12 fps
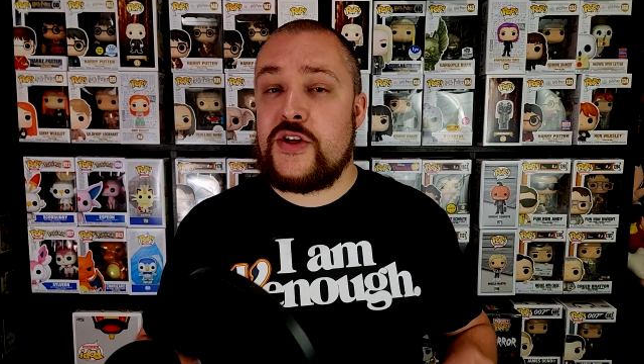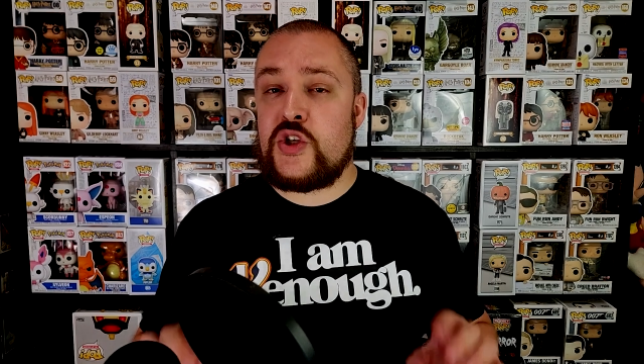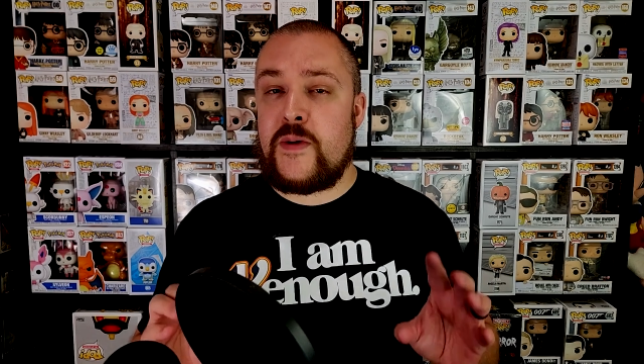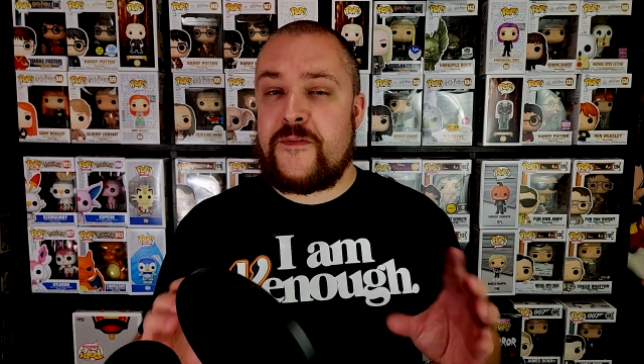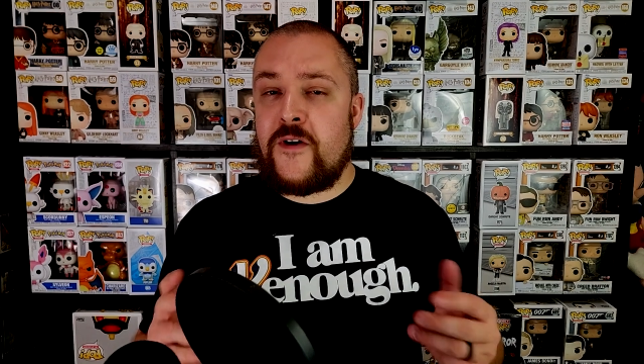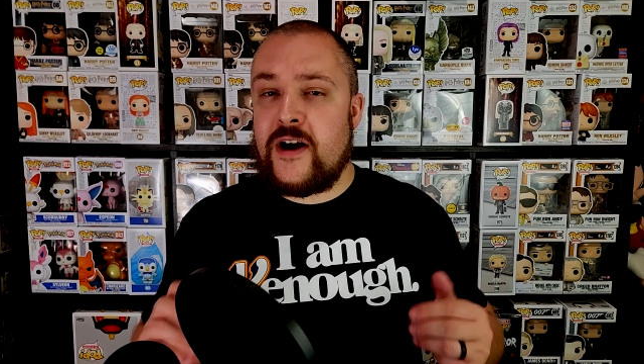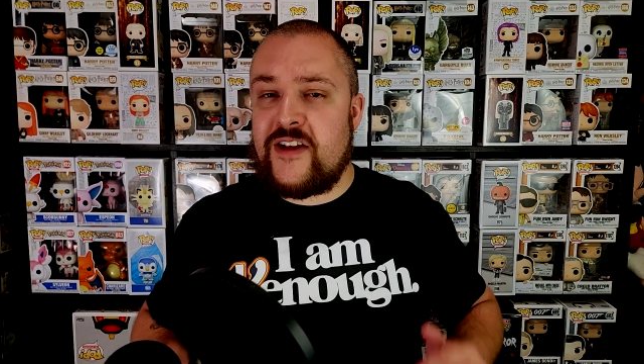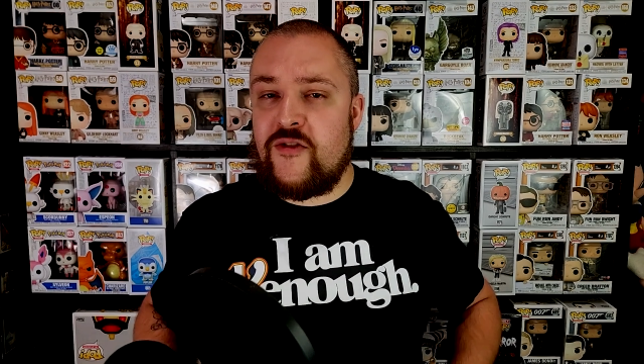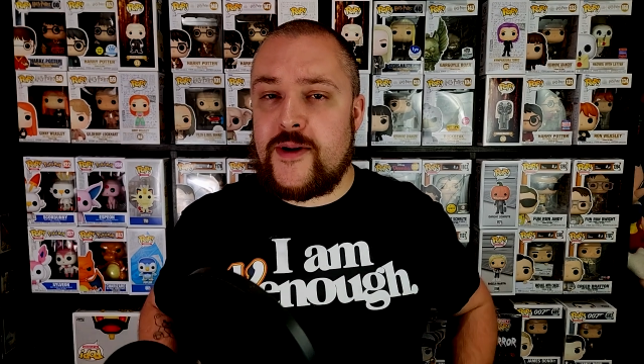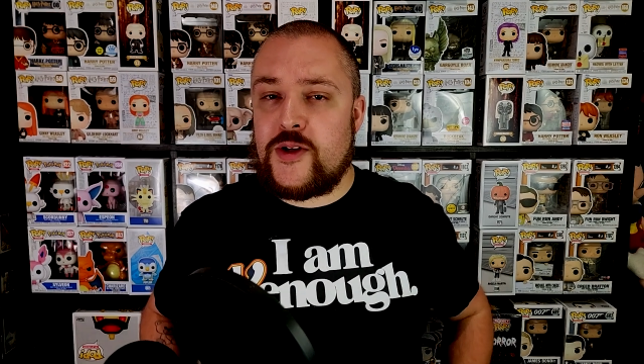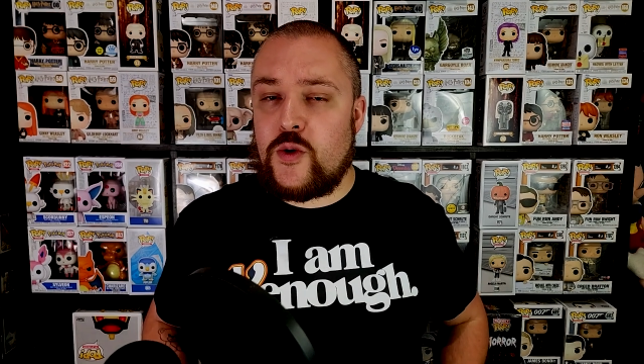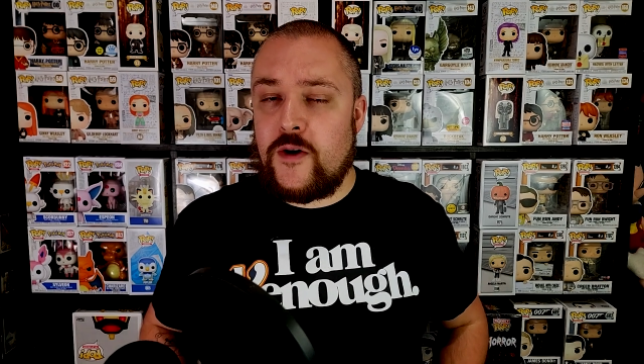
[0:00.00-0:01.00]
So before I give you
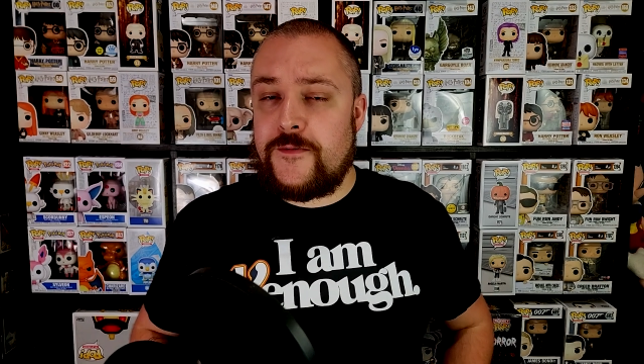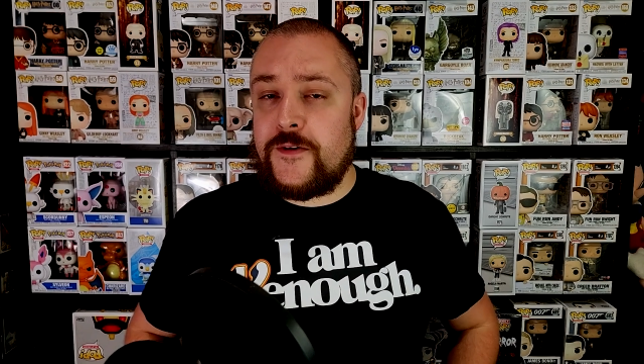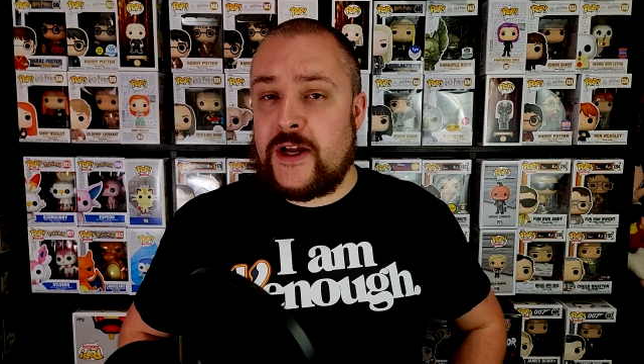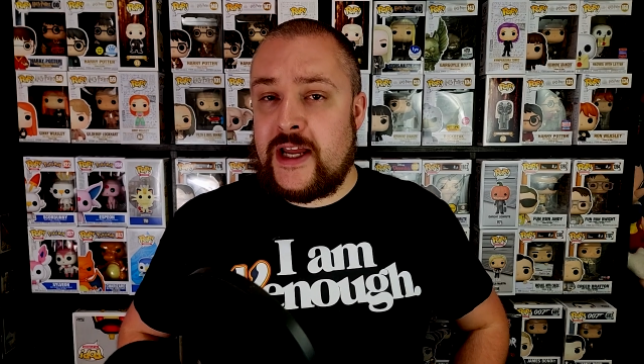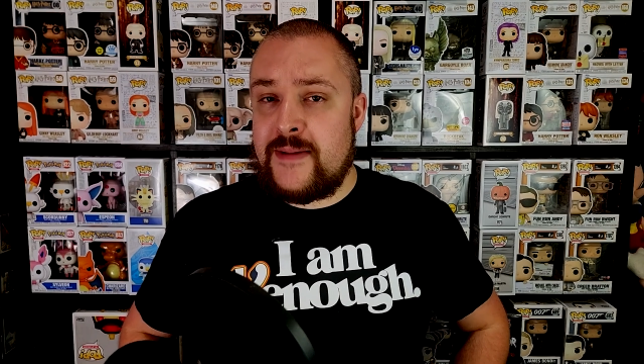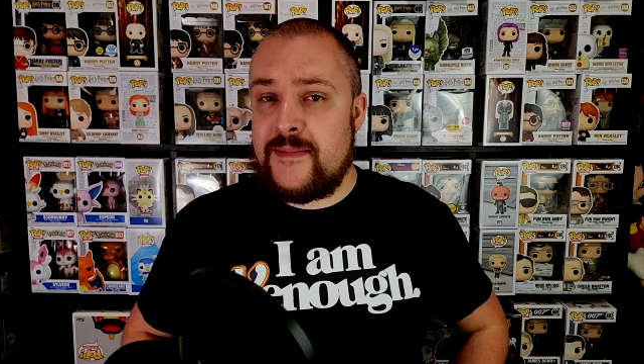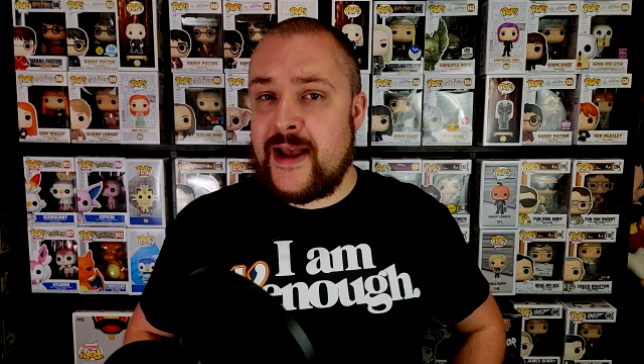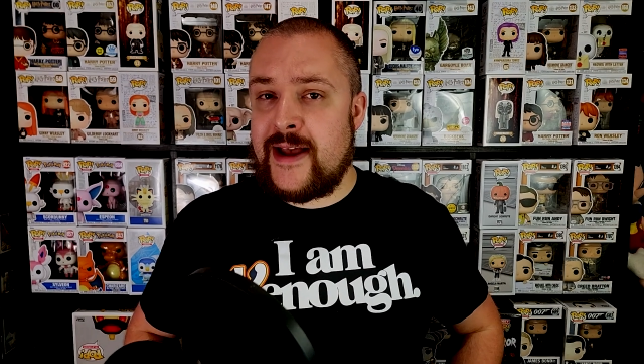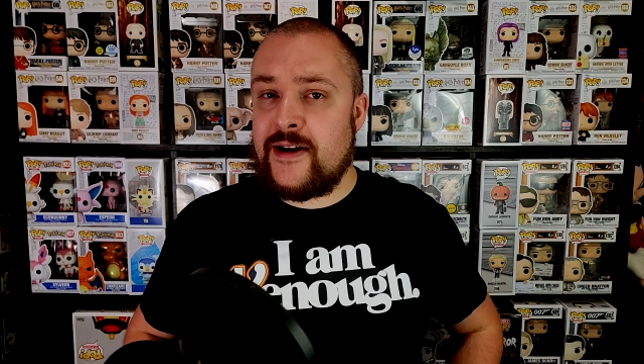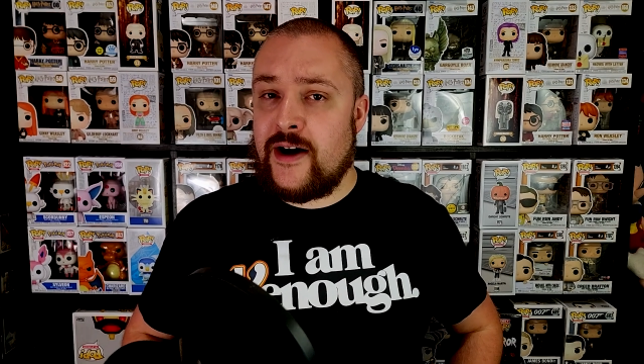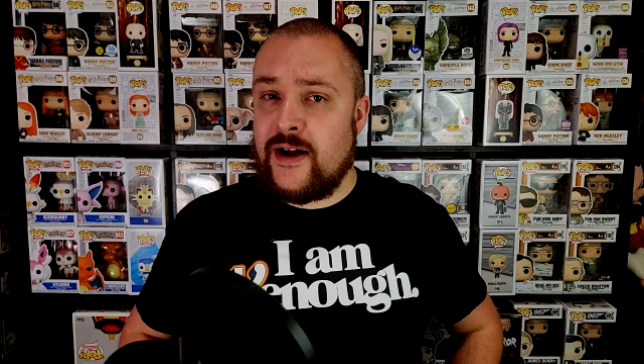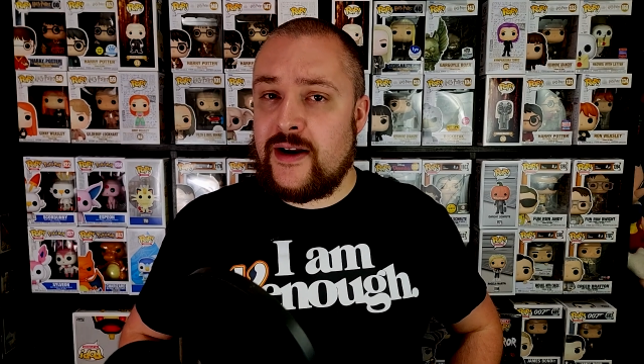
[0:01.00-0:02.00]
my score for
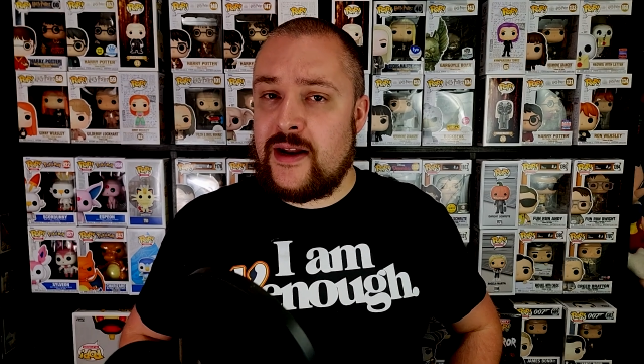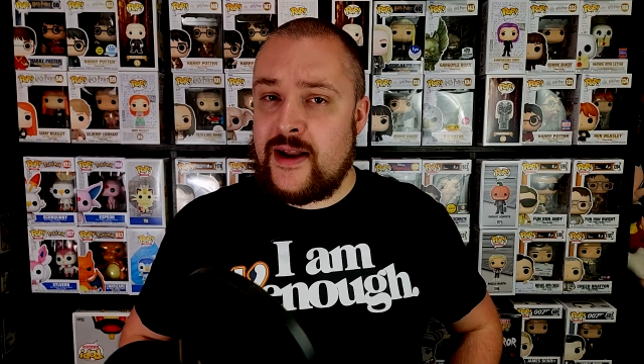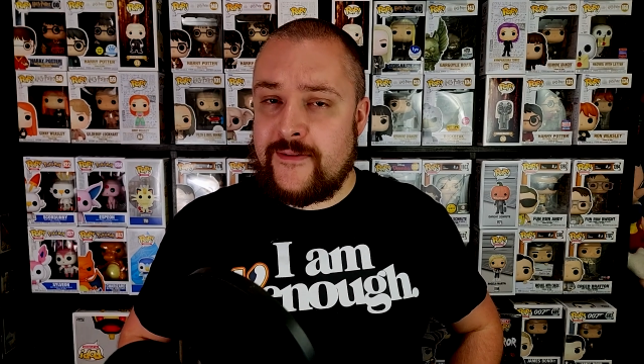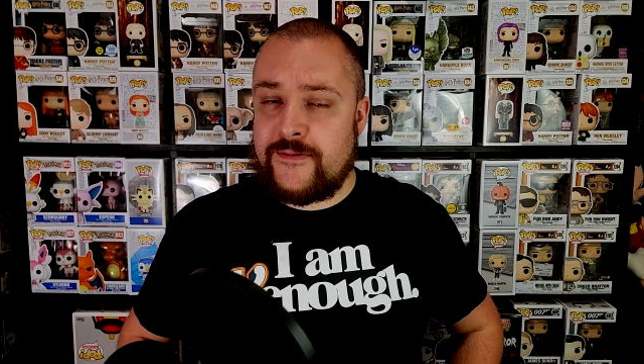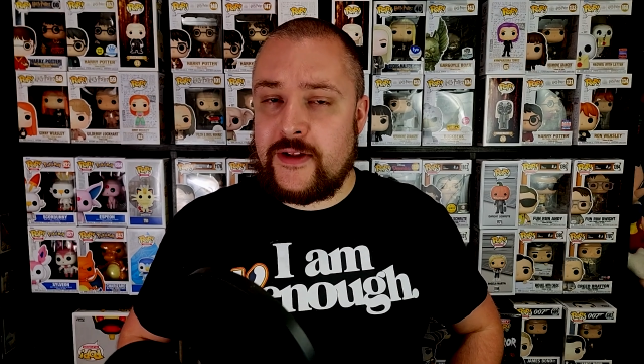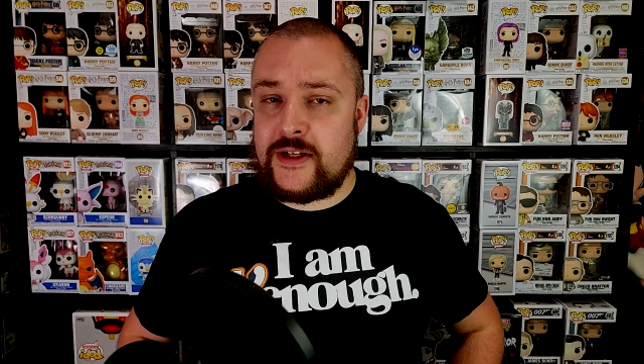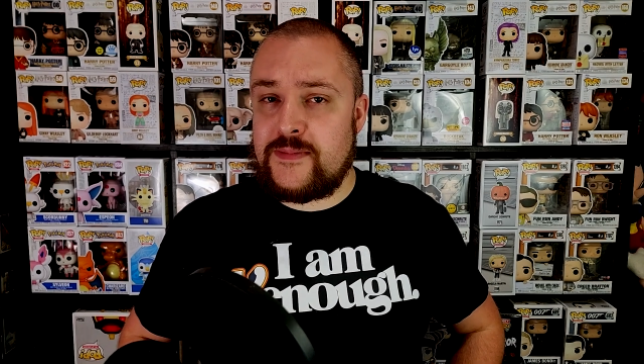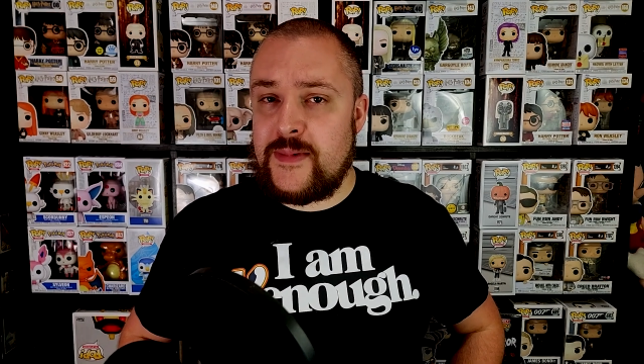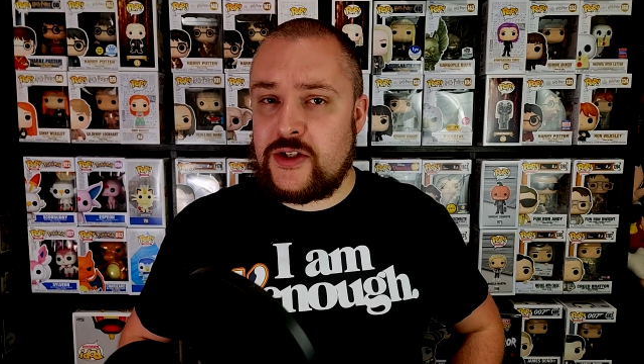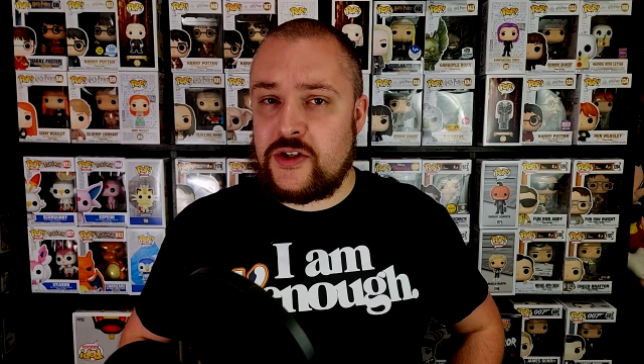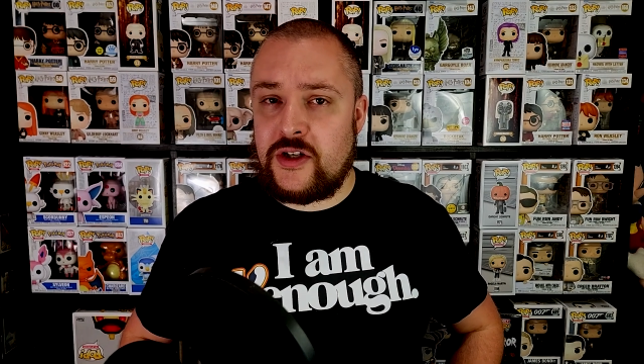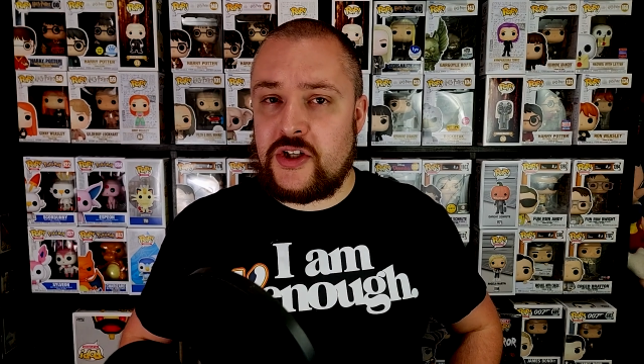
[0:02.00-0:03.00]
Hitman on Netflix,
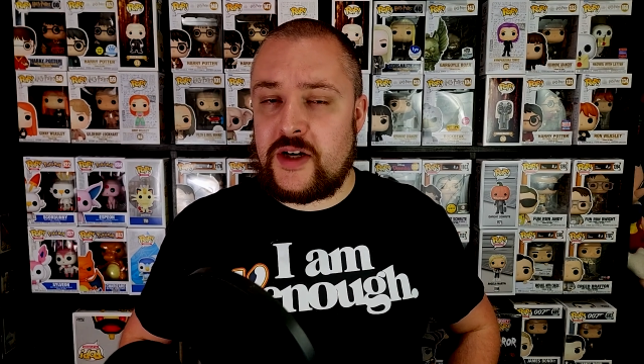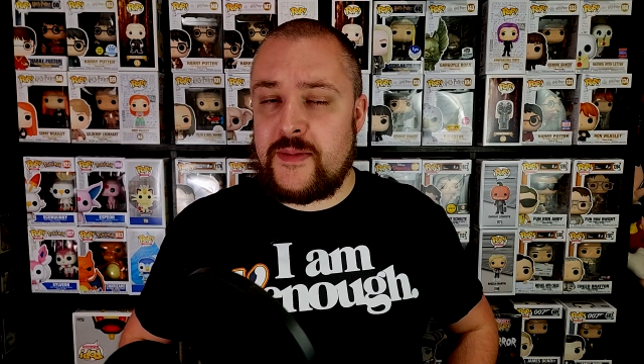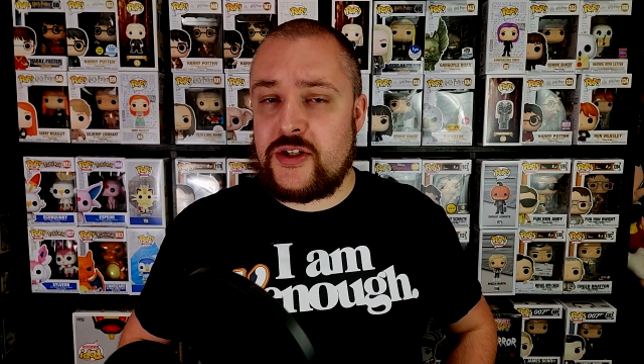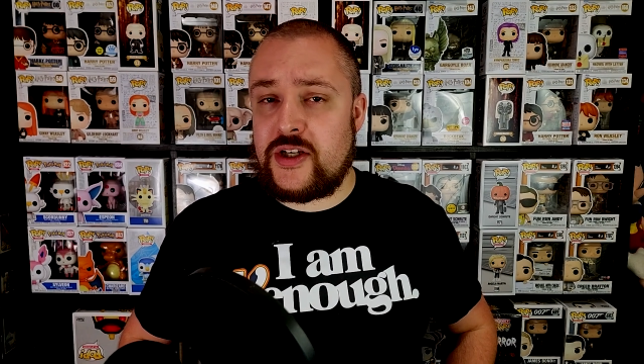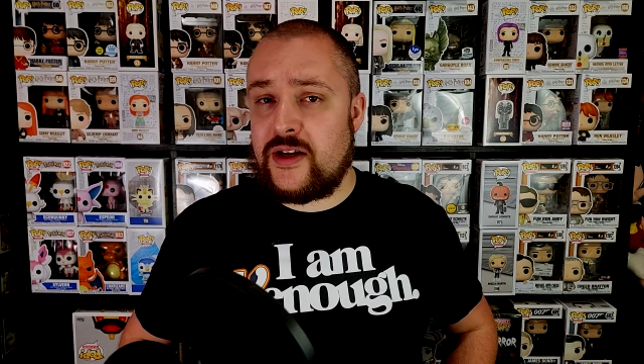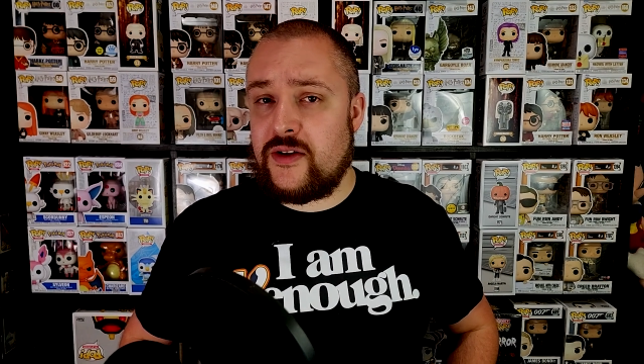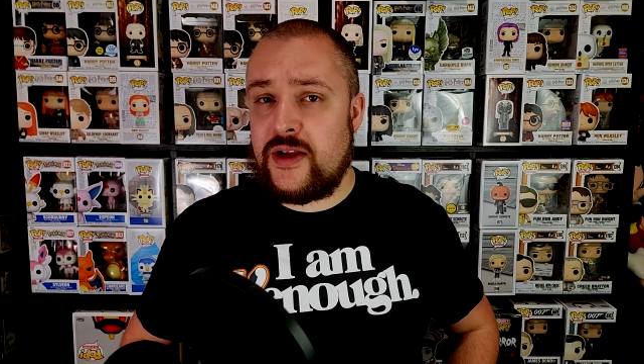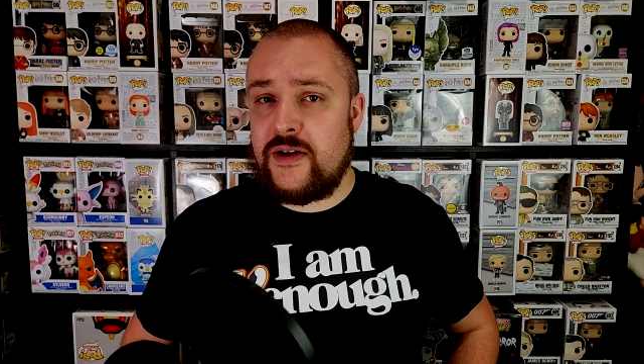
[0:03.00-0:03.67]
make sure to check out my channel.